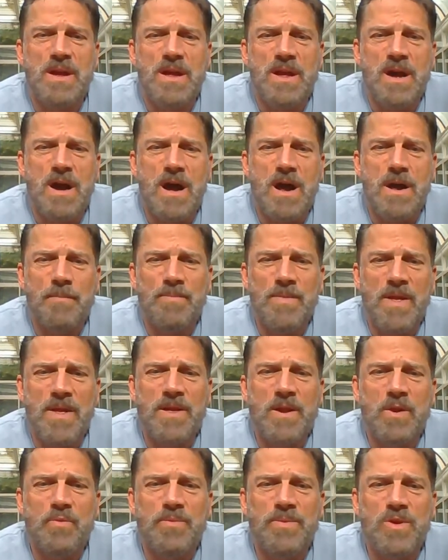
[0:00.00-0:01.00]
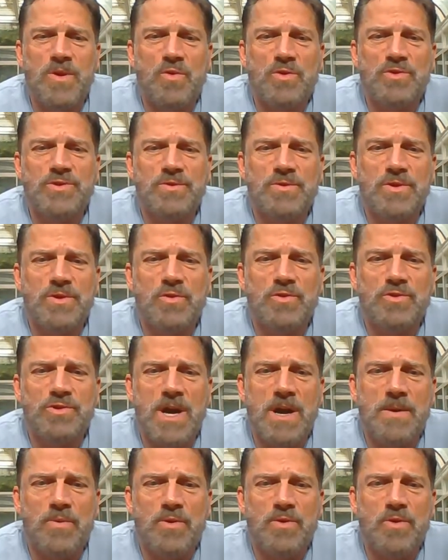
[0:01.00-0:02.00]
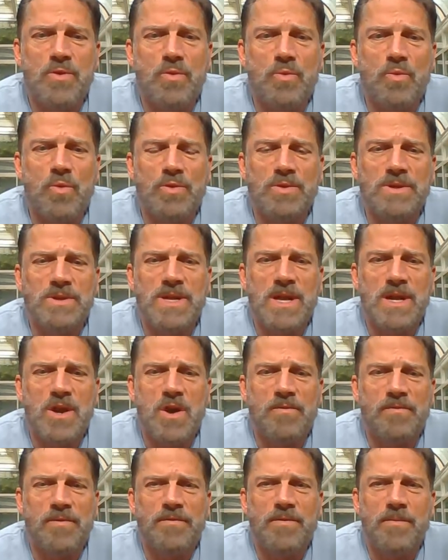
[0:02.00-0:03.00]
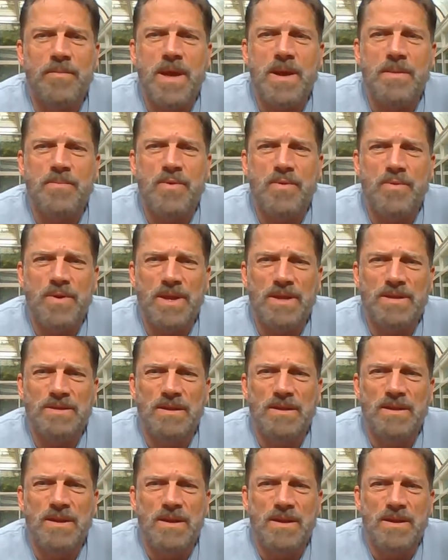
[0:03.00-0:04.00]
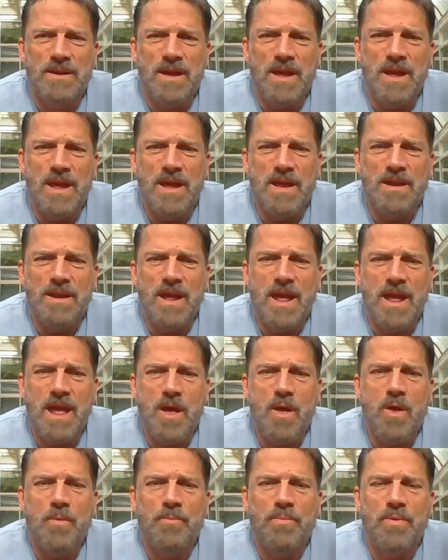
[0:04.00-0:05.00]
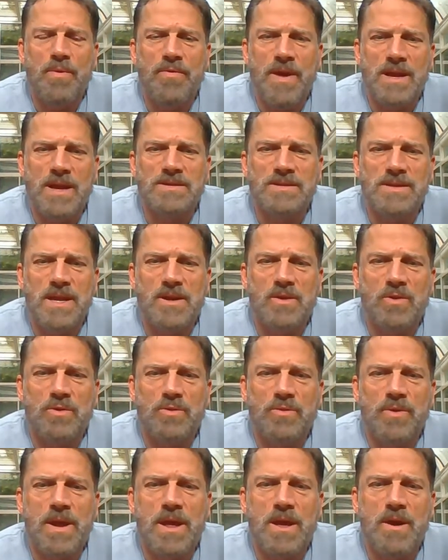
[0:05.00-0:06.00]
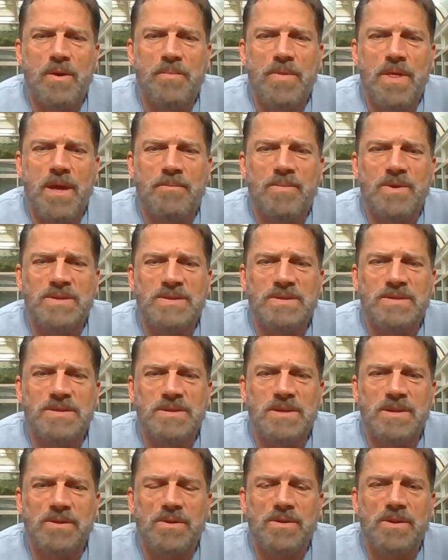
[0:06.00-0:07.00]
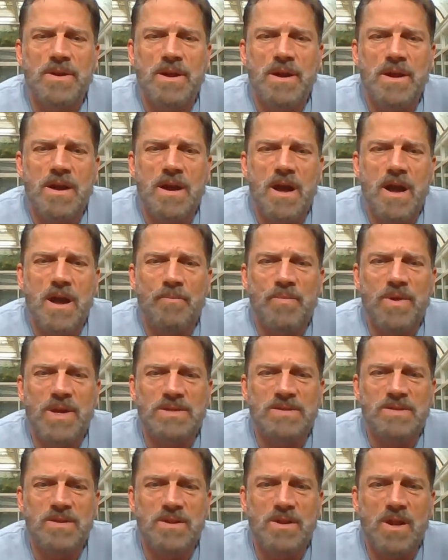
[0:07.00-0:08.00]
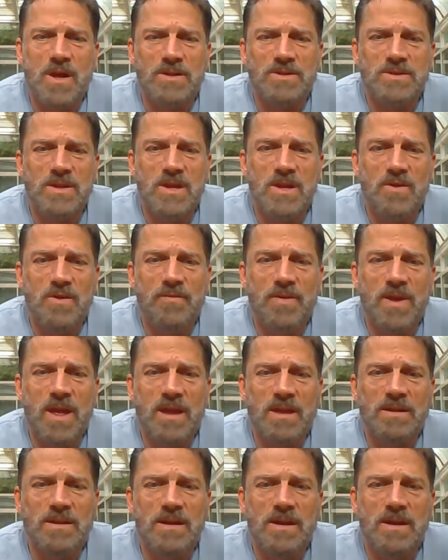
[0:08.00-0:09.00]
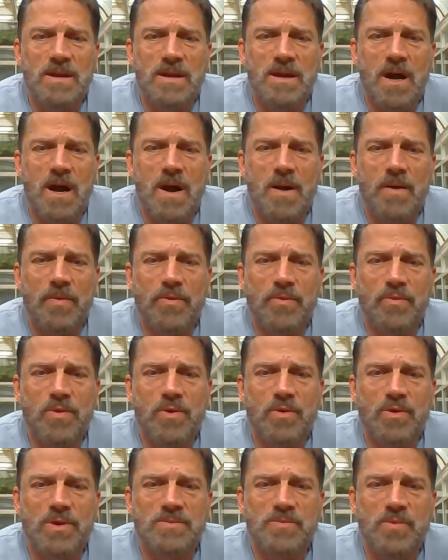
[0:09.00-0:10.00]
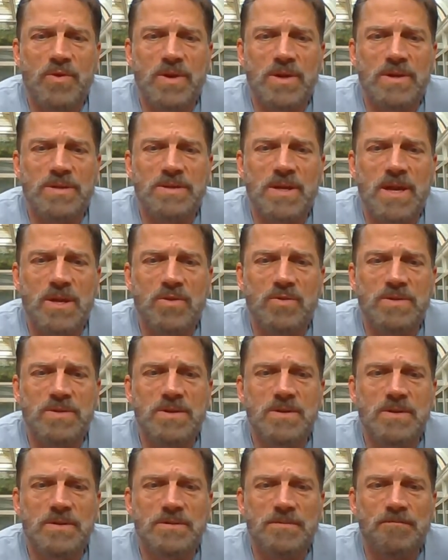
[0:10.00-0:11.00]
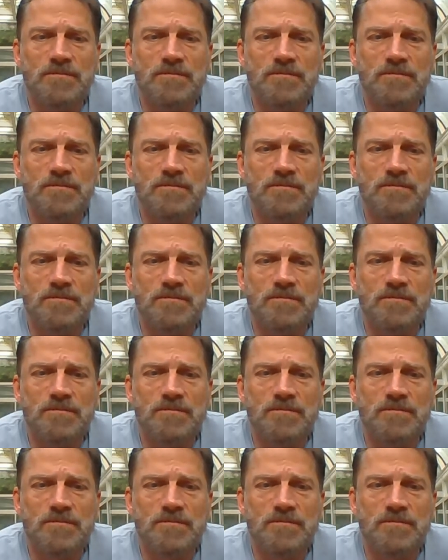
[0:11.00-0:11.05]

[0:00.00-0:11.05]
And then it will be your job or your role to take over from that point and help that stakeholder, help that business leader, because of the knowledge that you've gained through your experience and your skills.